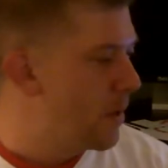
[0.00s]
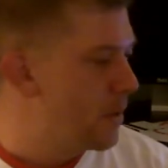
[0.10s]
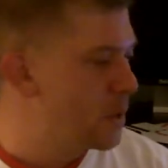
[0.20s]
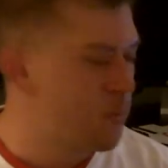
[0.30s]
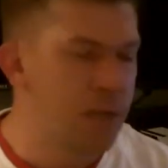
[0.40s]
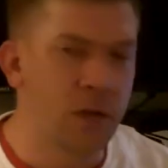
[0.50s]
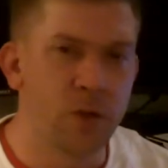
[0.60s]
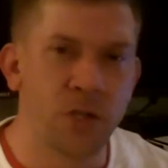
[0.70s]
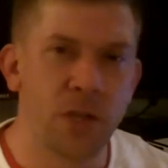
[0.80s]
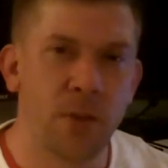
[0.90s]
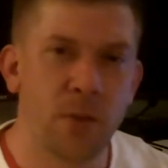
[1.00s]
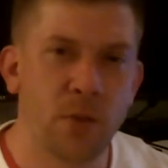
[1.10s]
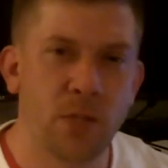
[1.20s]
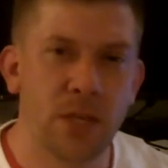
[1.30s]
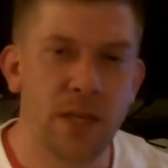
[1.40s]
This particular assignment, the
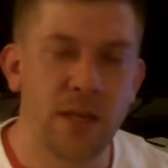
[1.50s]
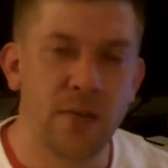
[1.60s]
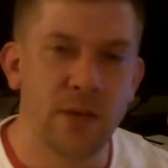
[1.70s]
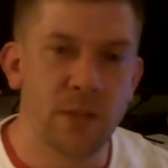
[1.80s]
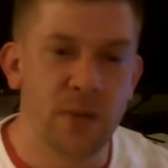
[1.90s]
reason I give it is